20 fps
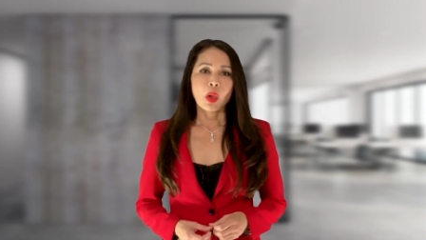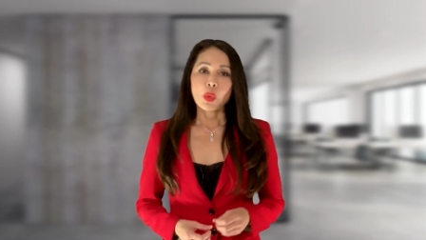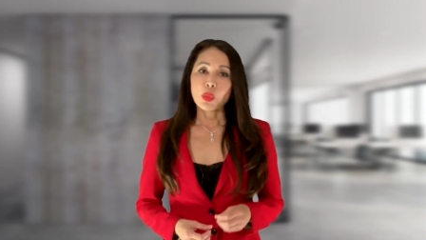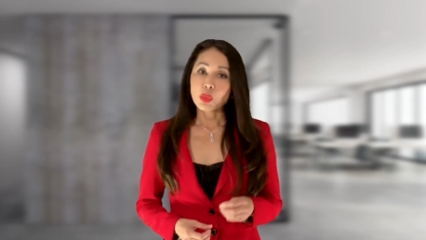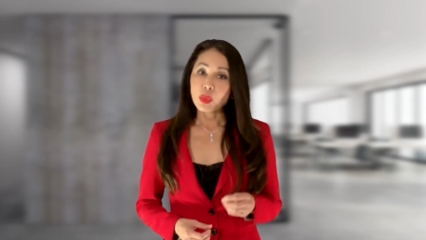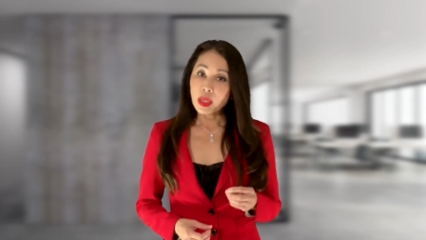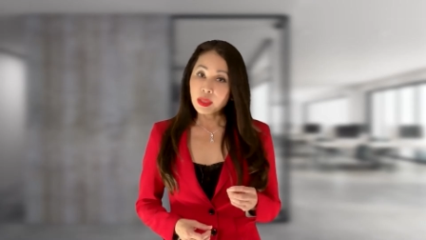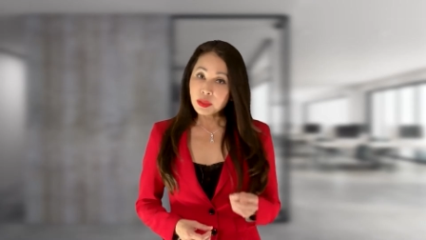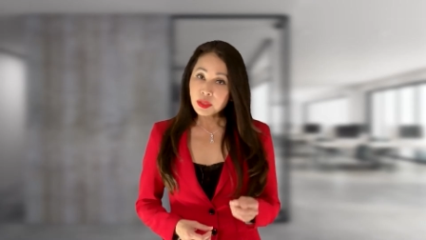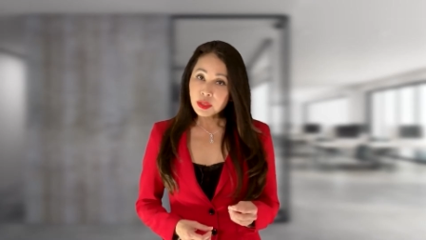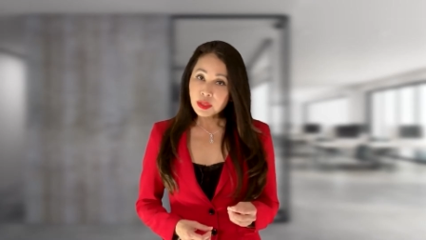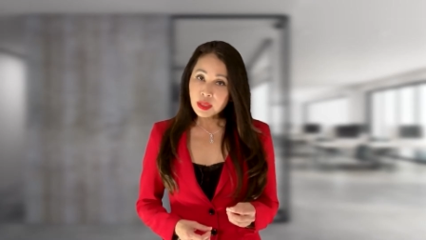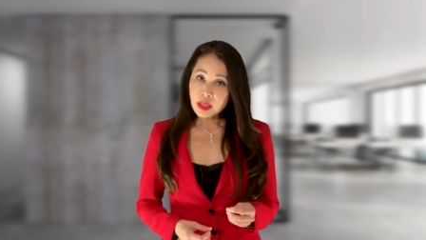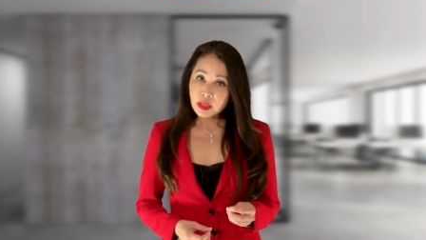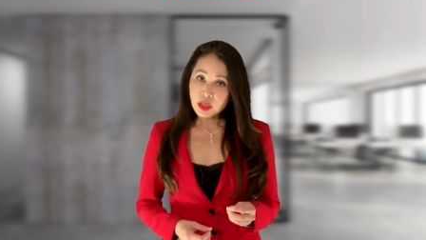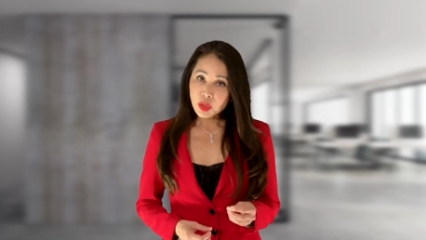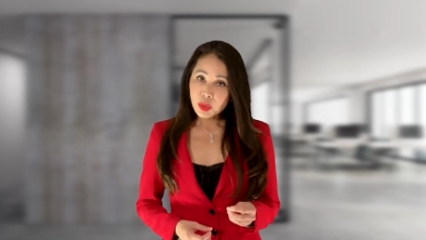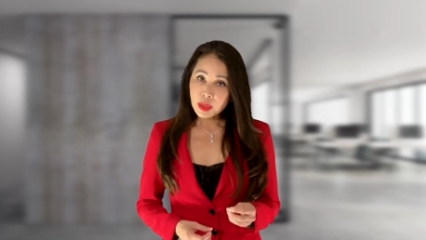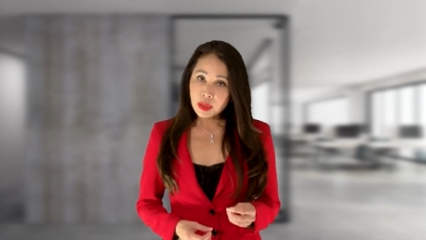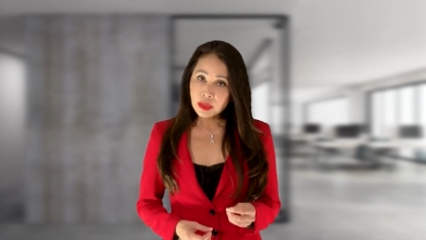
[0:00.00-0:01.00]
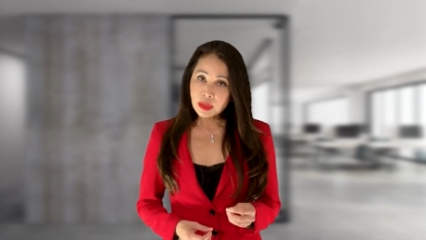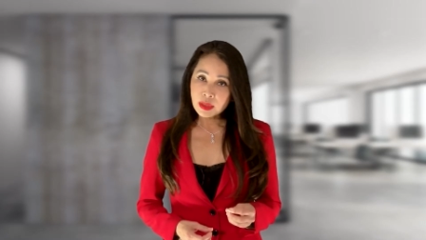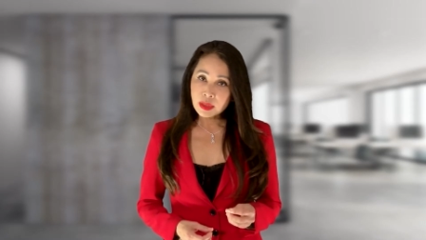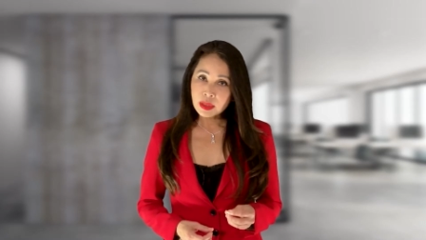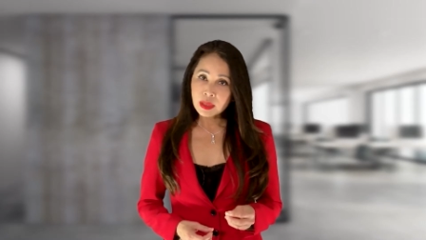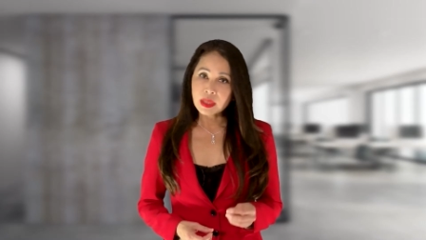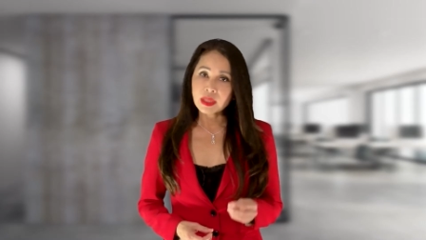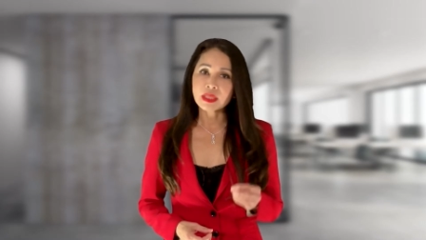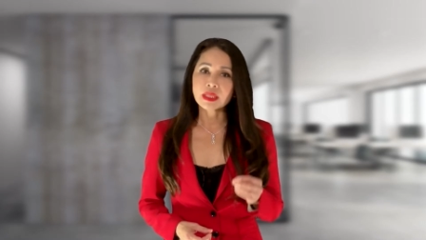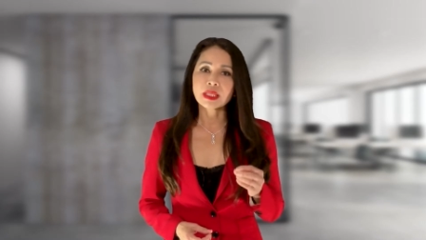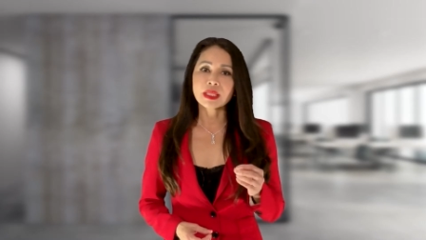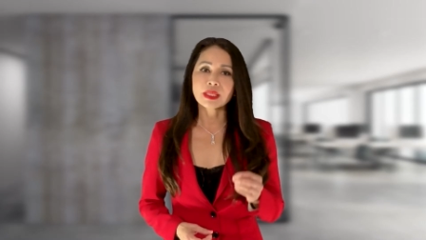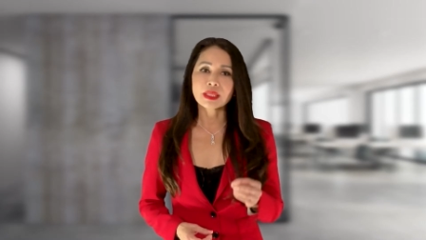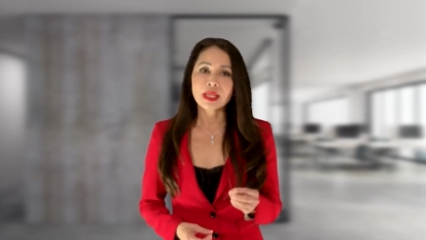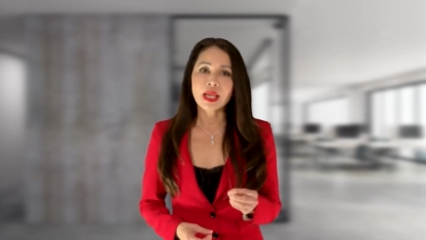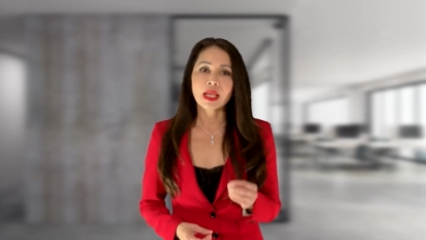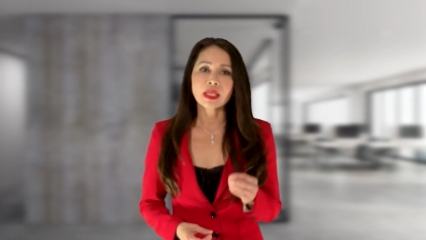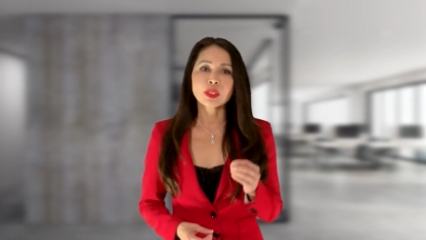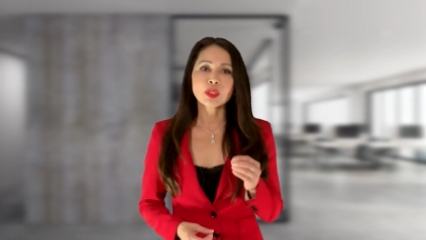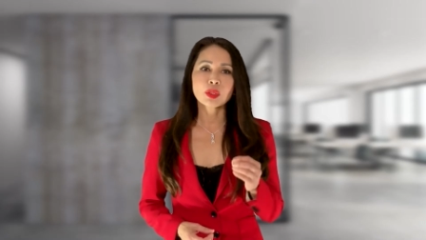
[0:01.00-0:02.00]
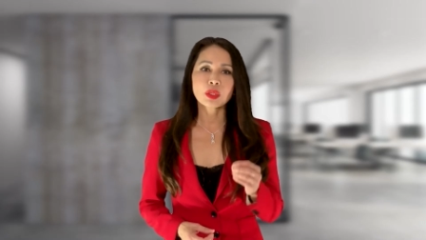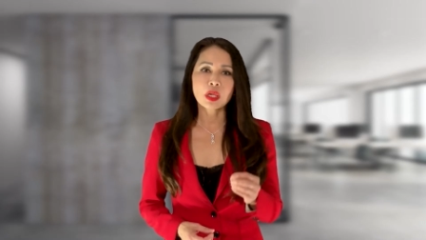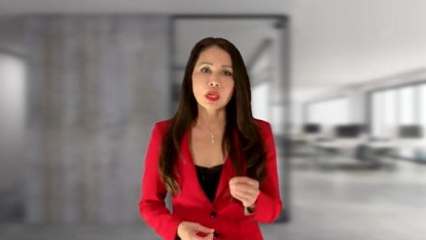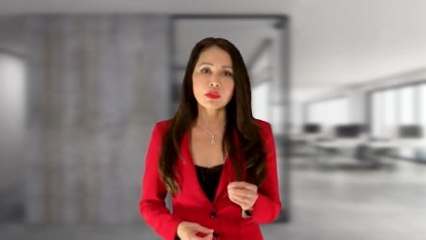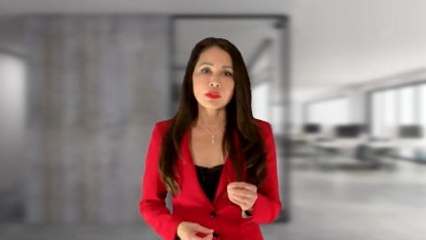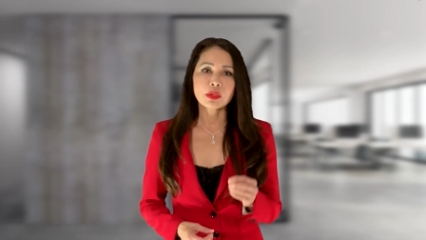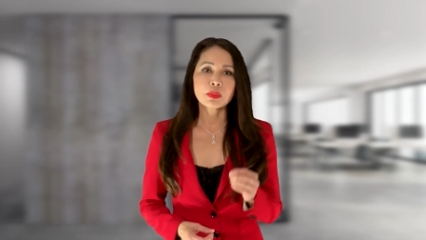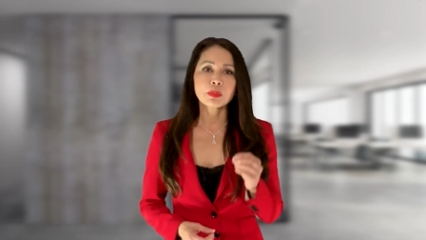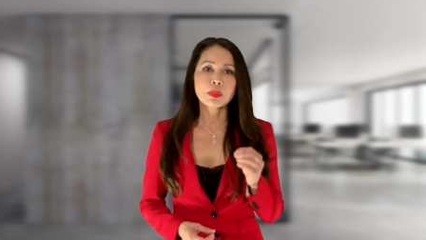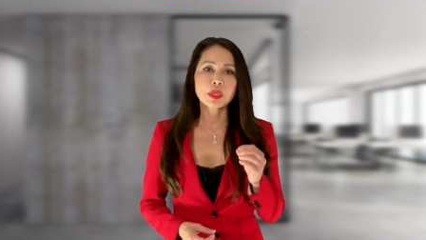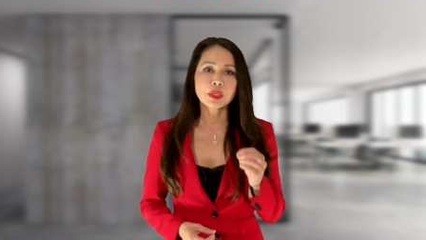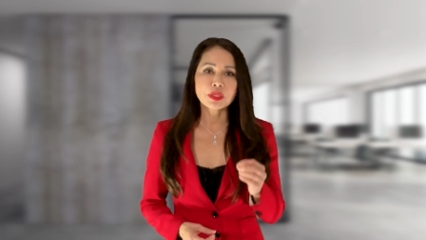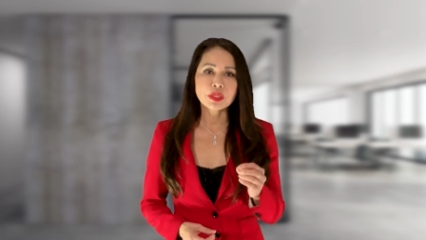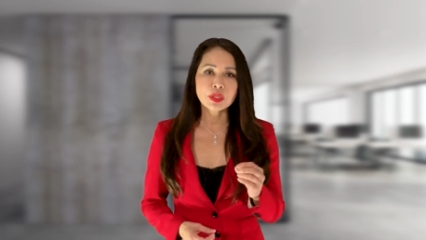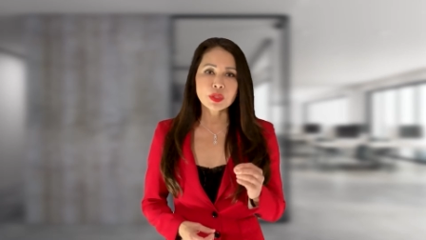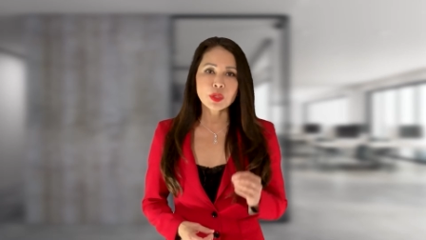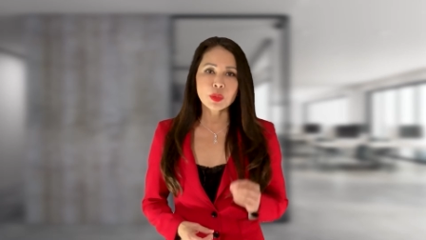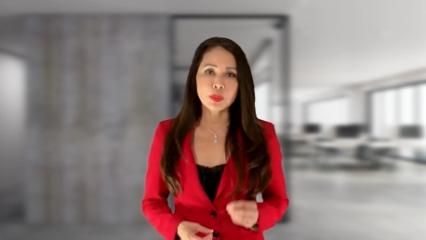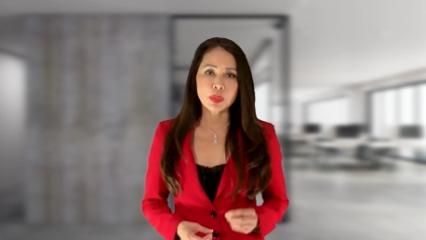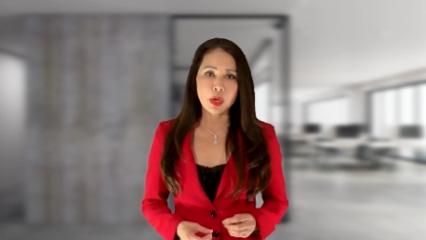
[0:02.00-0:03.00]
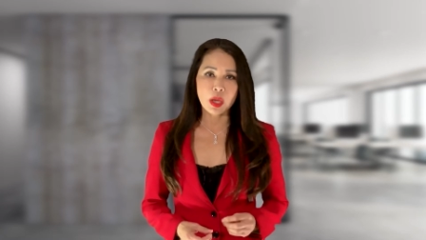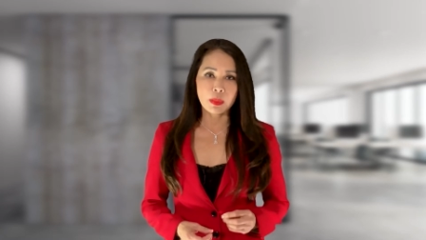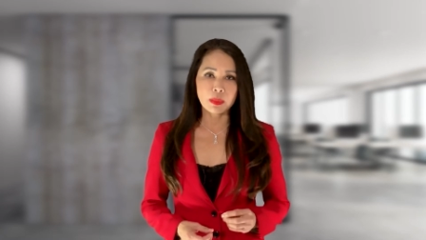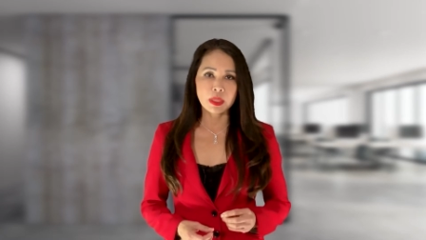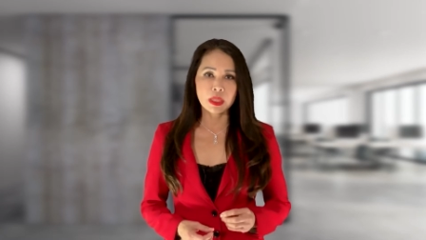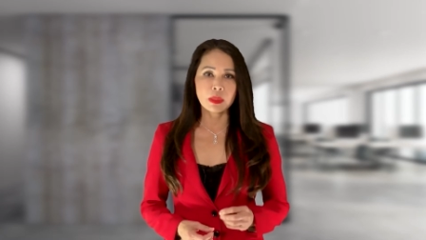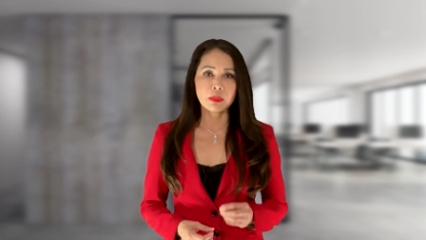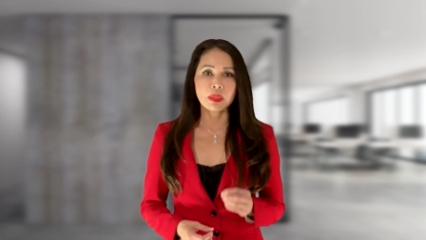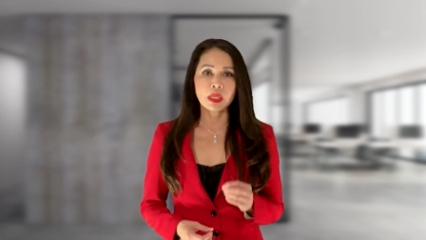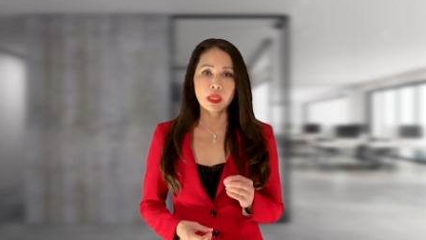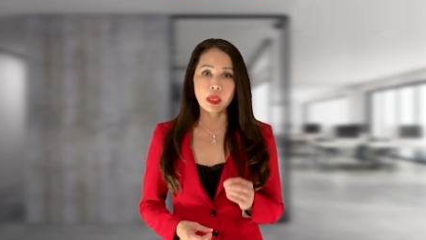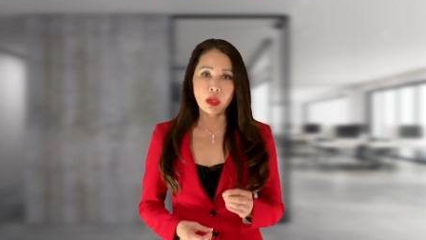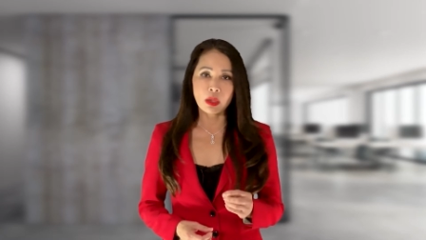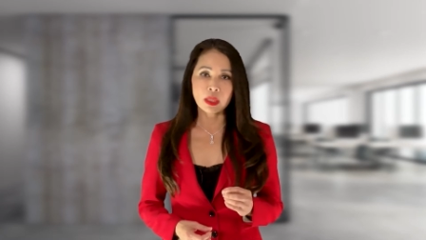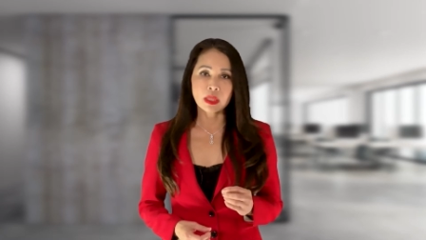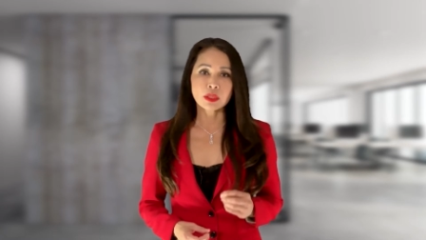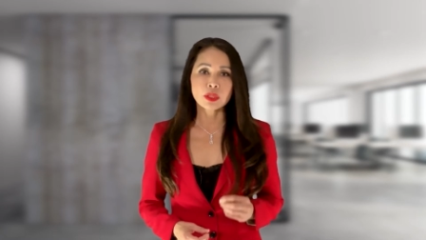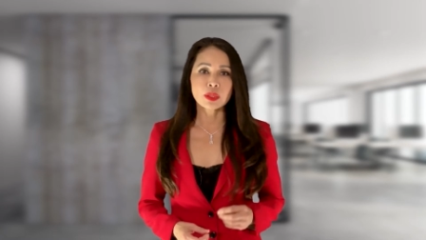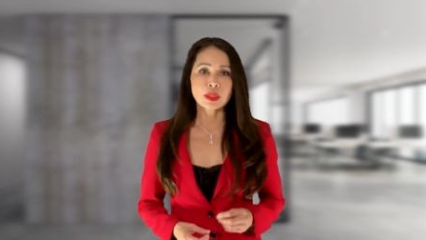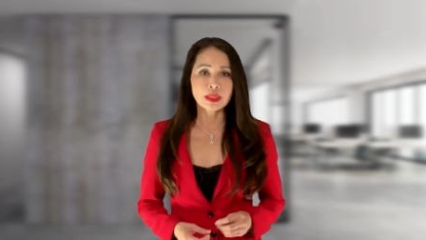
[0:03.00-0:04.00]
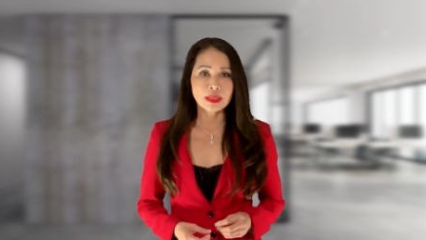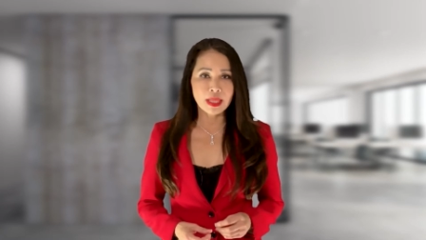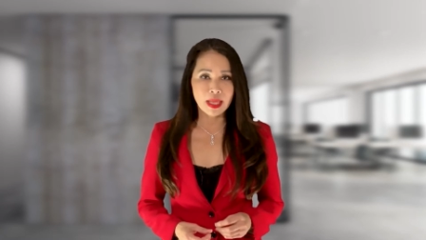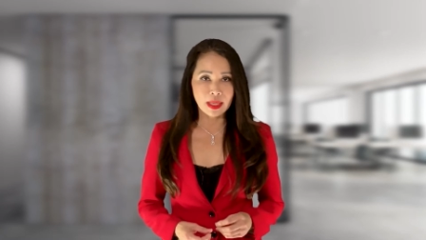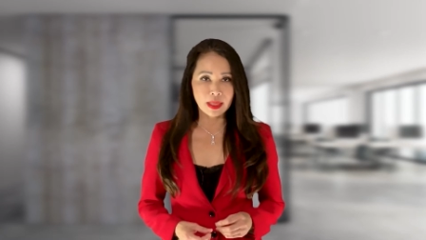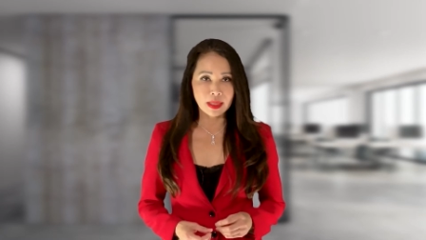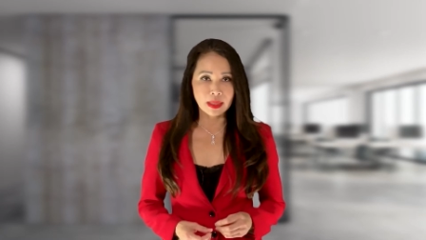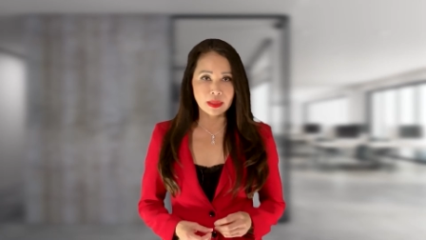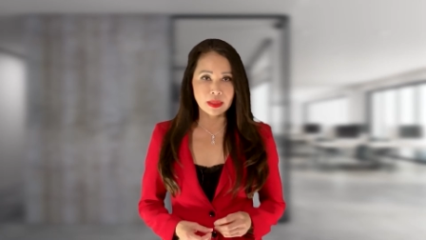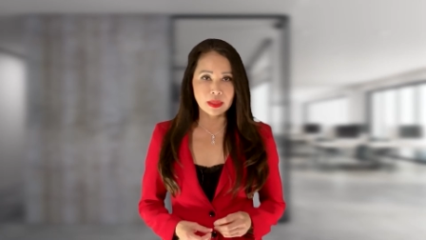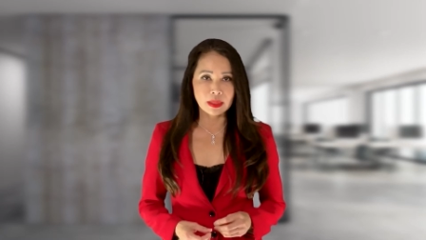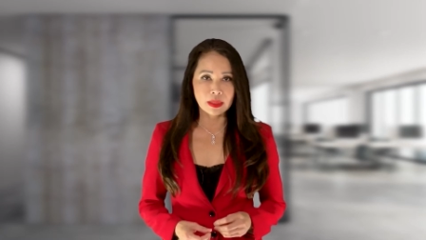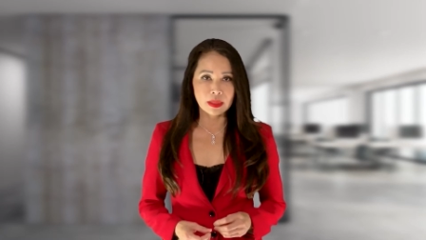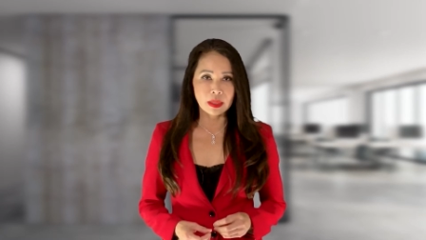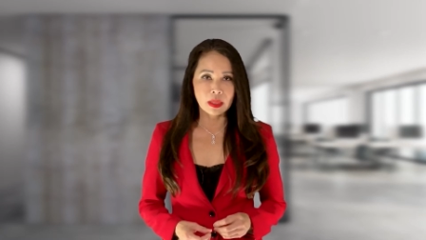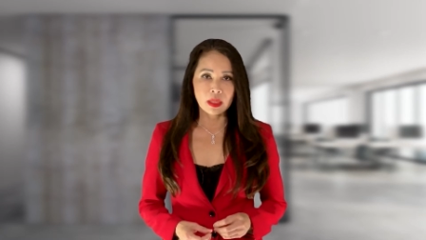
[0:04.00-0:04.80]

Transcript: Renter's insurance is designed to cover personal property belonging to the tenants.